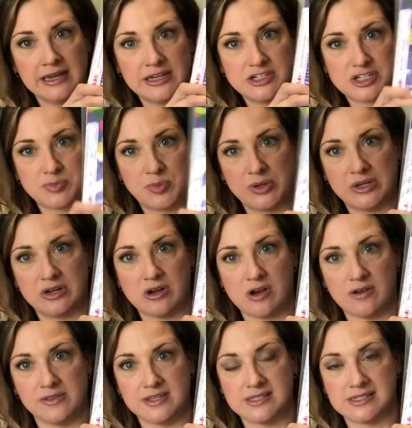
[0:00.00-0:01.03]
and just put it
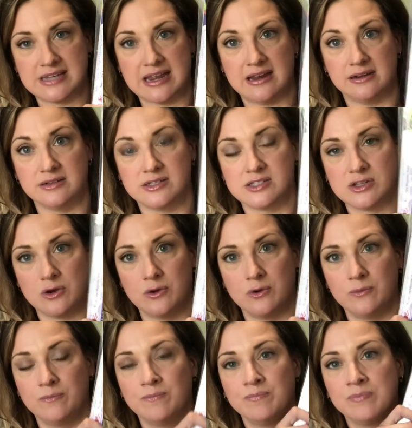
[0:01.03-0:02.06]
on the stand.
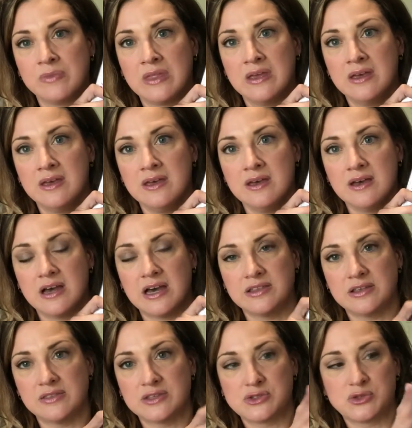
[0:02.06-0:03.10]
So I thought